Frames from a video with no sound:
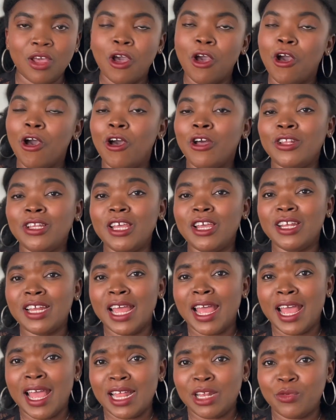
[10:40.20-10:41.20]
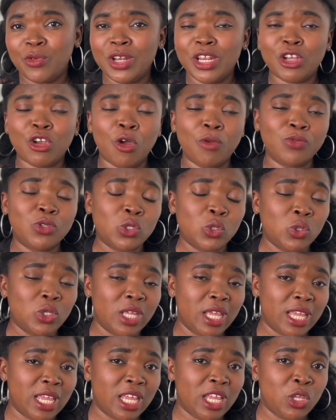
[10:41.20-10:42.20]
On the other hand, when it comes to
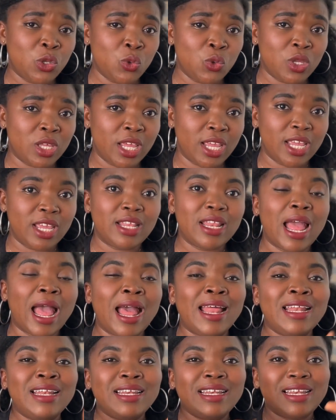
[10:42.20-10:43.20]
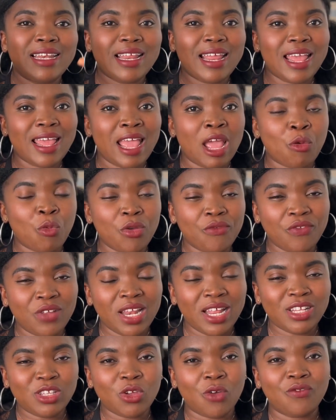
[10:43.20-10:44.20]
the UK, an
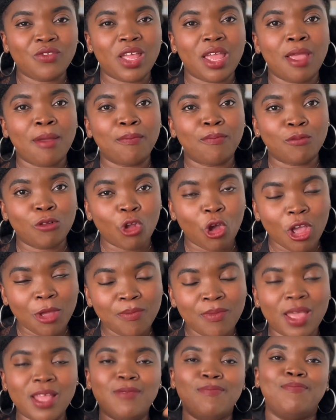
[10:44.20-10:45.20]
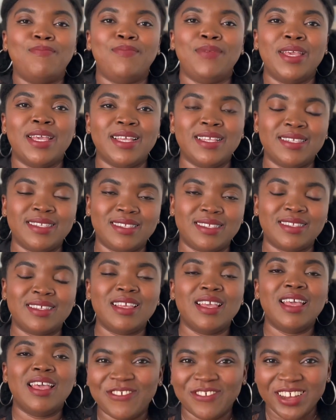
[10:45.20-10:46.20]
equivalent of the employment-based
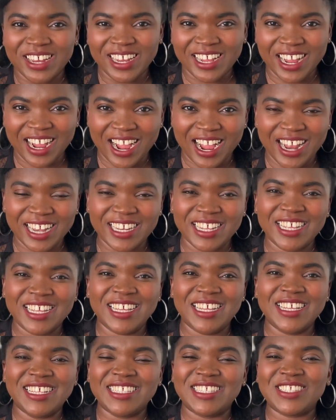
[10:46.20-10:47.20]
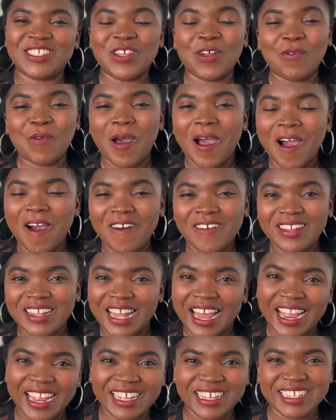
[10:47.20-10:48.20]
green card is somehow
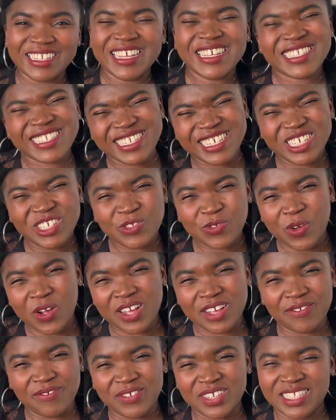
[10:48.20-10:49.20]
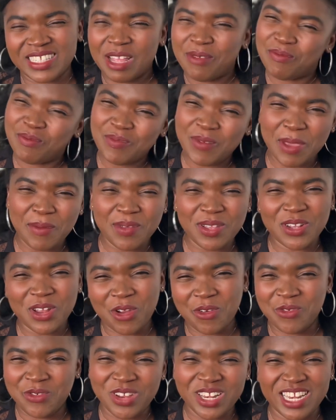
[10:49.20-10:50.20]
like a skilled worker visa. Maybe
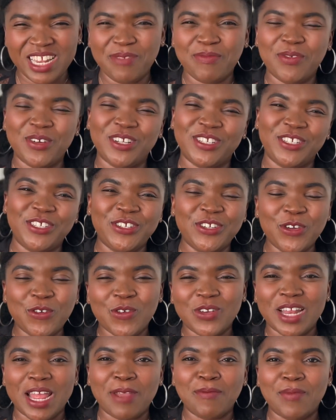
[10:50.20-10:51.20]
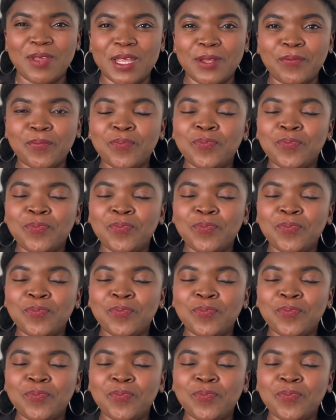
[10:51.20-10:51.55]
not really, but you know what I mean.